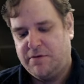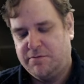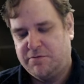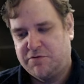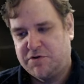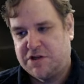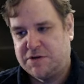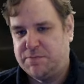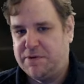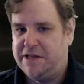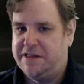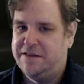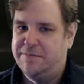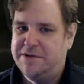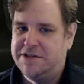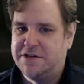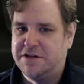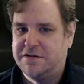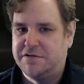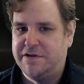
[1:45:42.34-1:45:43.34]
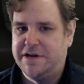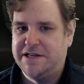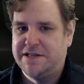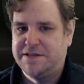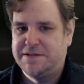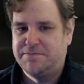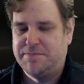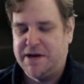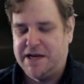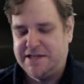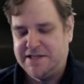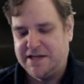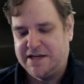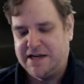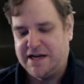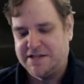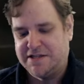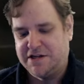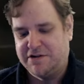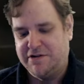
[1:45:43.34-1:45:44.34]
split them into three basic
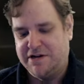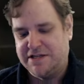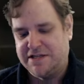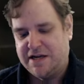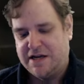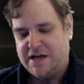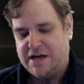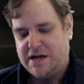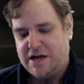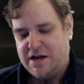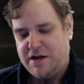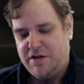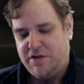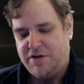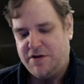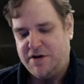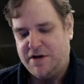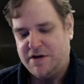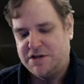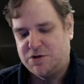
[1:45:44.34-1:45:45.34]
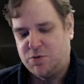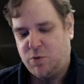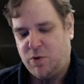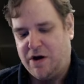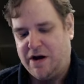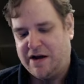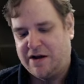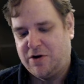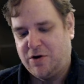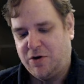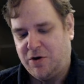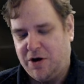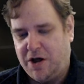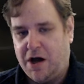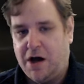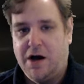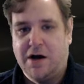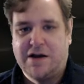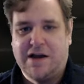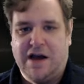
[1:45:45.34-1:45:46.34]
categories there's what I call
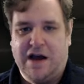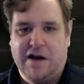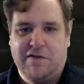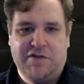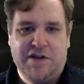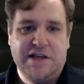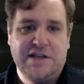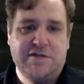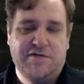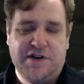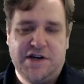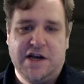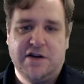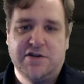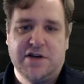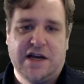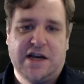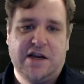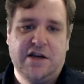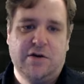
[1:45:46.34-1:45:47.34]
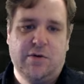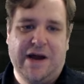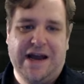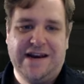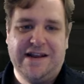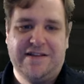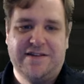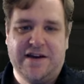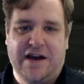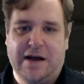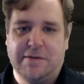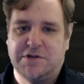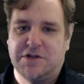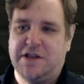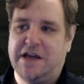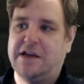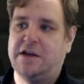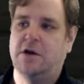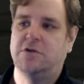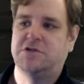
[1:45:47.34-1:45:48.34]
archive. These are videos I can do at any time, so
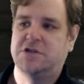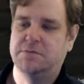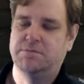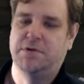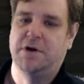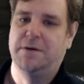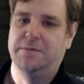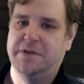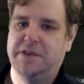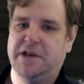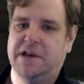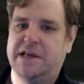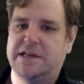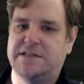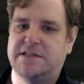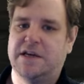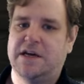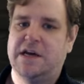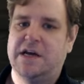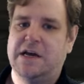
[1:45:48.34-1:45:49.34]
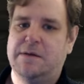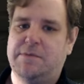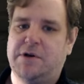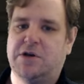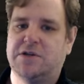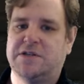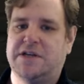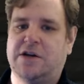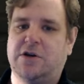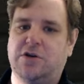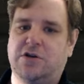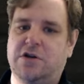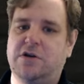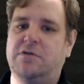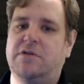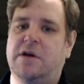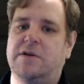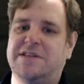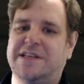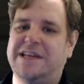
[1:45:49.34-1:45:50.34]
they go to the bottom of the list because I could do
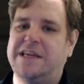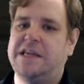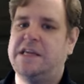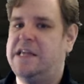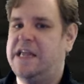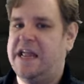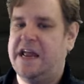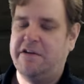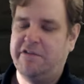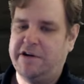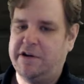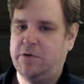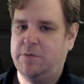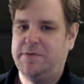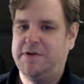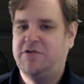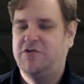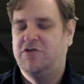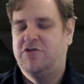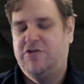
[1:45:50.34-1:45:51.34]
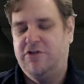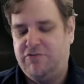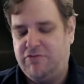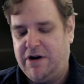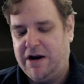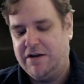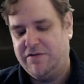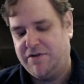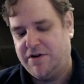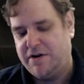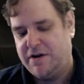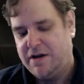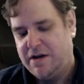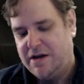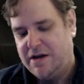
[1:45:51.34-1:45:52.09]
those in a year and it would be just as relevant.